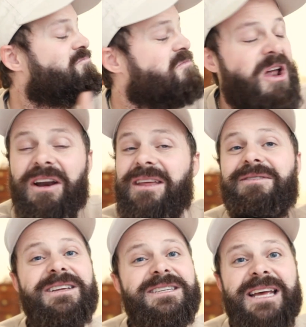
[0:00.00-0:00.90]
not even
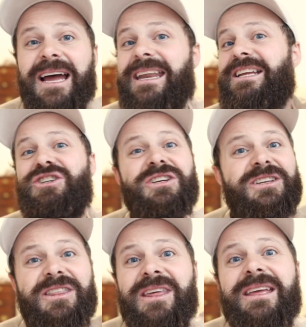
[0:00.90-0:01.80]
designing,
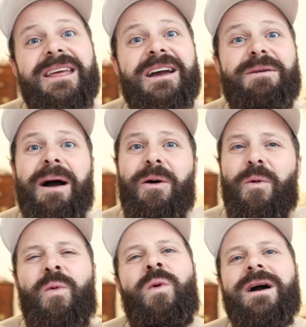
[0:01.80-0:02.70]
just thinking about
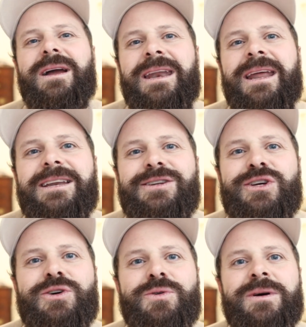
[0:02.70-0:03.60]
what can I
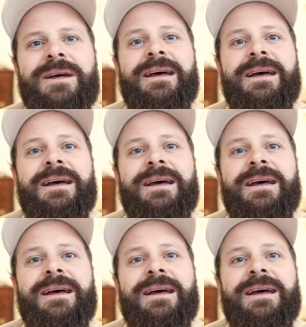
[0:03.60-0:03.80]
do